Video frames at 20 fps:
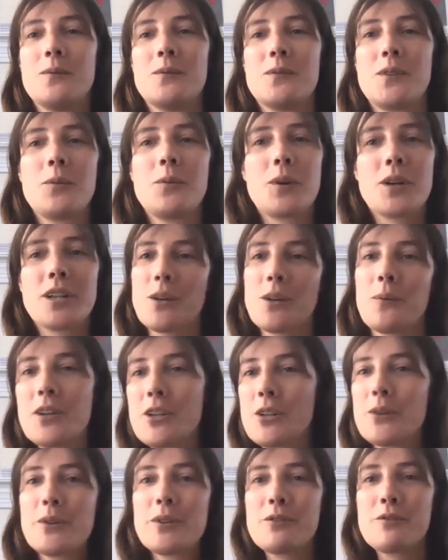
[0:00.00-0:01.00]
work that we're
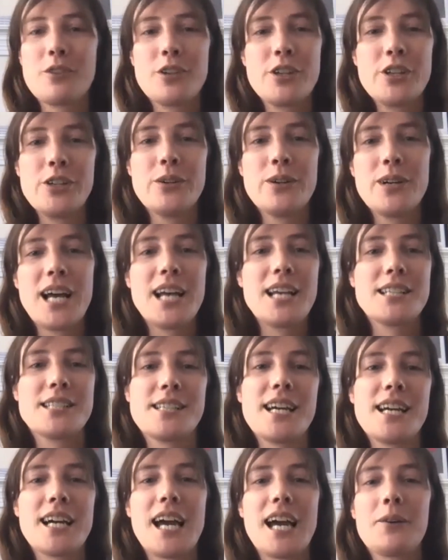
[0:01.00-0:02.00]
doing for you as
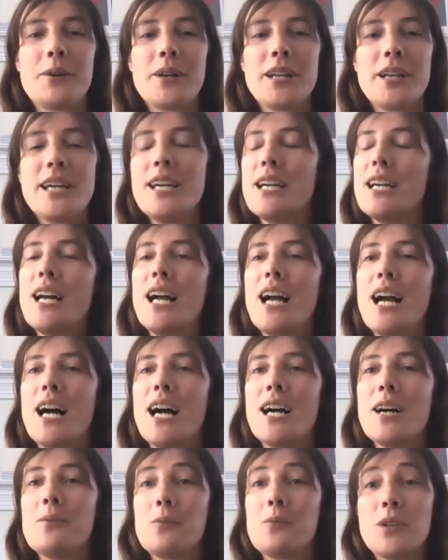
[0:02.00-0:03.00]
TechEquity,
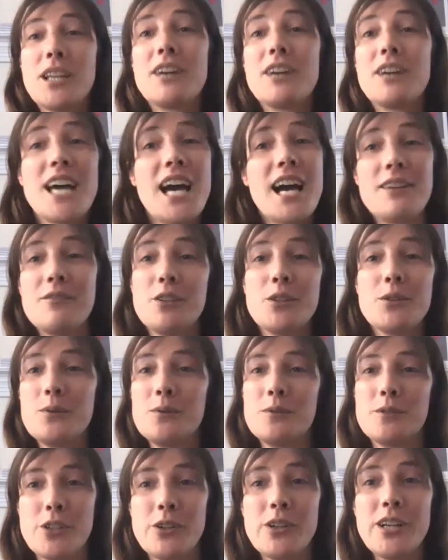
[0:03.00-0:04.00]
we'd love to have
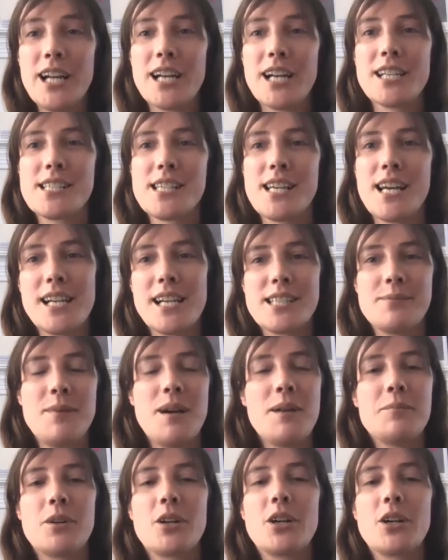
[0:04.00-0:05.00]
you join us as a
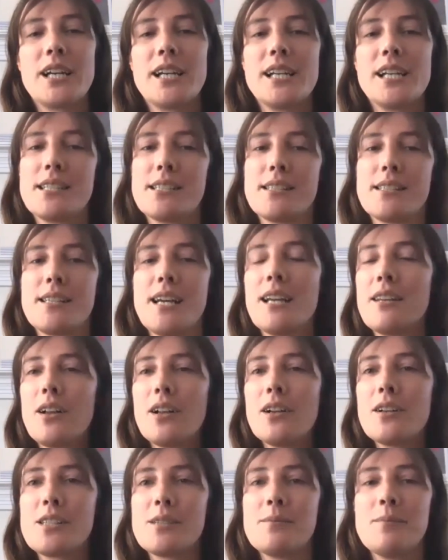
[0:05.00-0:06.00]
member. It's
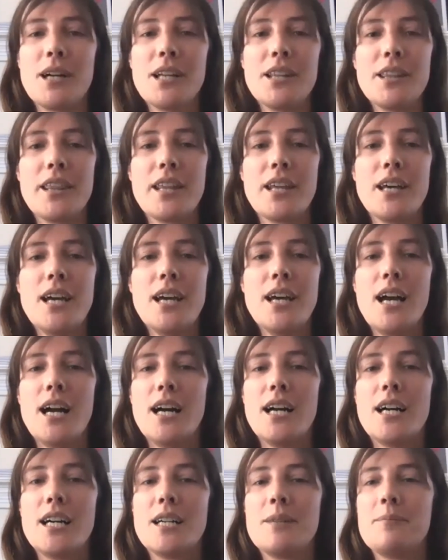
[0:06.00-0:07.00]
$10 a month,
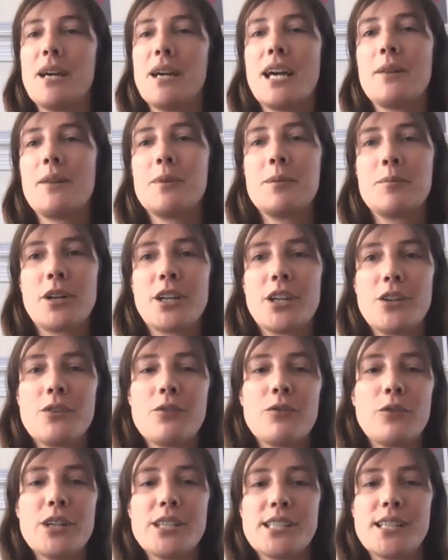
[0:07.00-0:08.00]
and we bring your
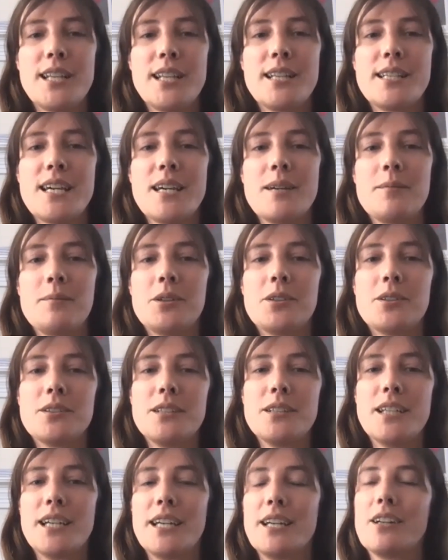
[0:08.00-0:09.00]
voice to the table,
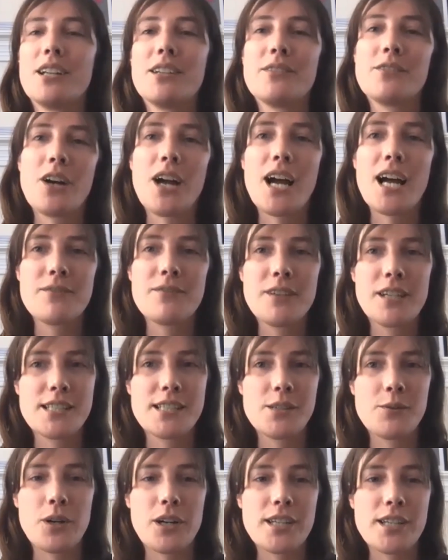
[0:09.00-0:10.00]
and all of our
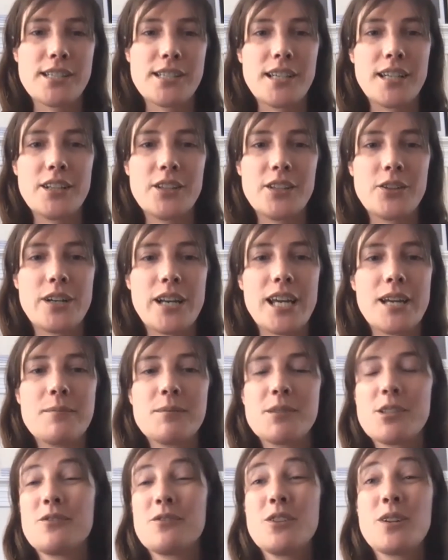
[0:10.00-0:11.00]
advocacy work is done in your name.
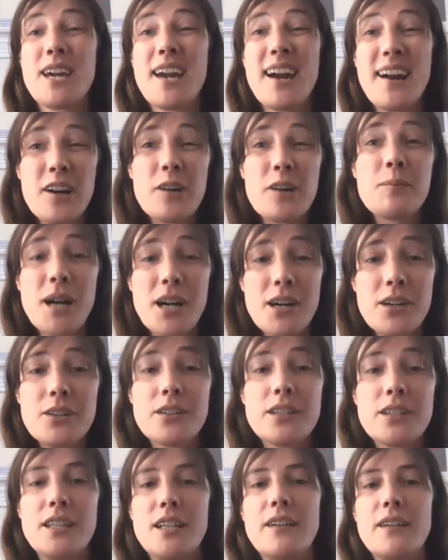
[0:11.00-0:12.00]
So if you care about
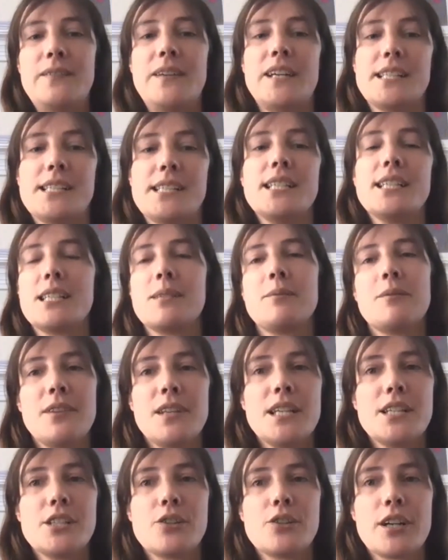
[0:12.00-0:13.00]
fixing some of
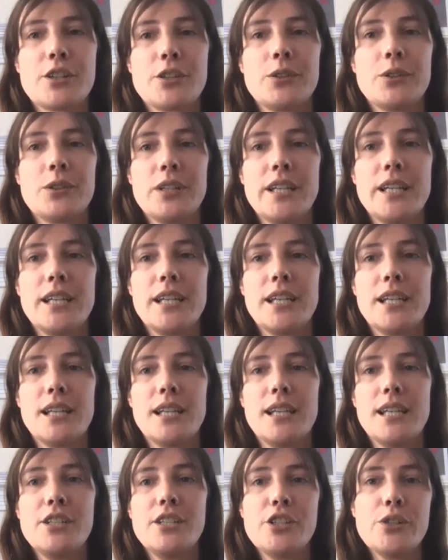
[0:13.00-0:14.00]
these structural
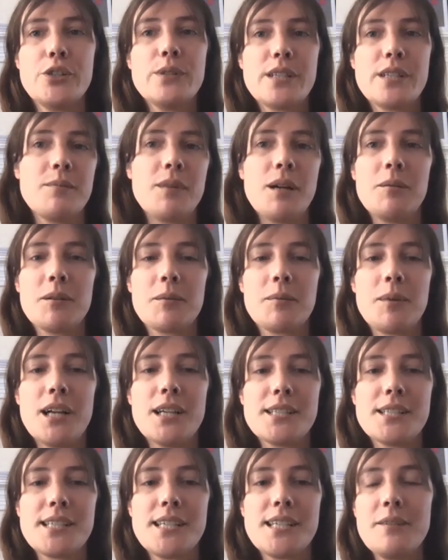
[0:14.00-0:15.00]
issues in public
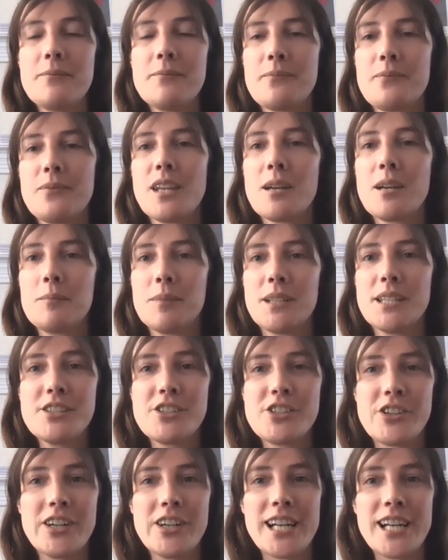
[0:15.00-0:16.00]
policy, please
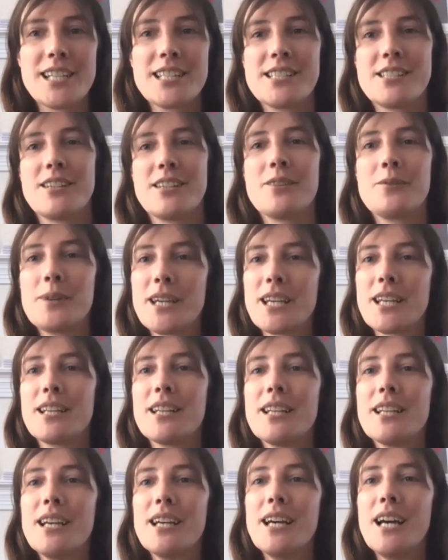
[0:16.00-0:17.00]
join us so that we
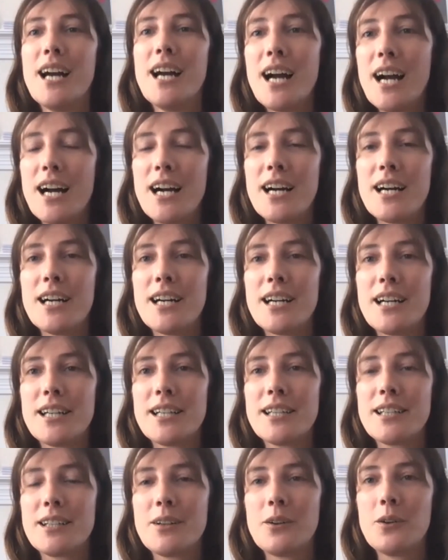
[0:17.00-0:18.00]
can
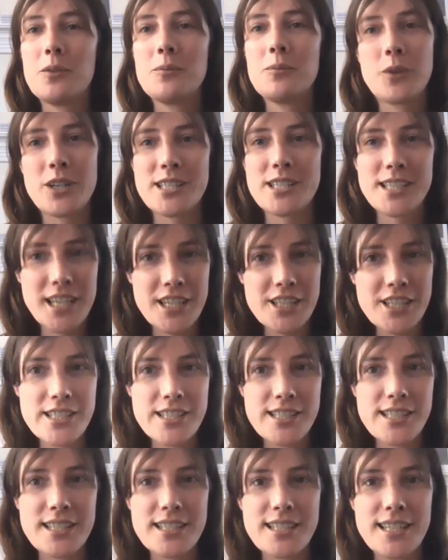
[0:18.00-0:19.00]
hold more
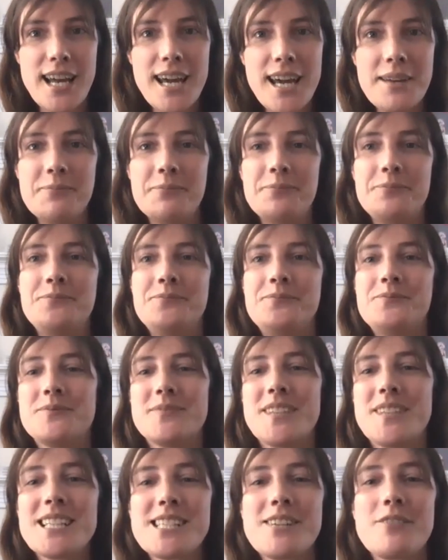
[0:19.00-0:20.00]
discussions like today.
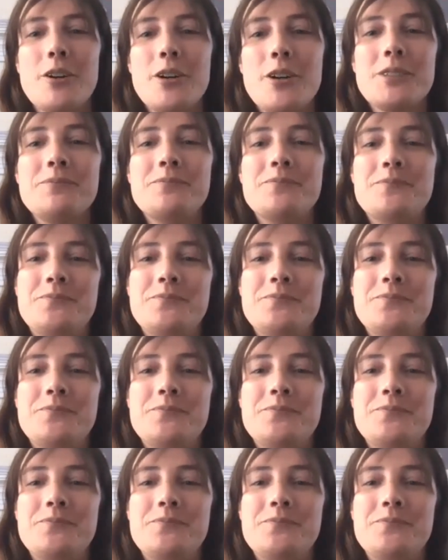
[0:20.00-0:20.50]
Thanks, everyone.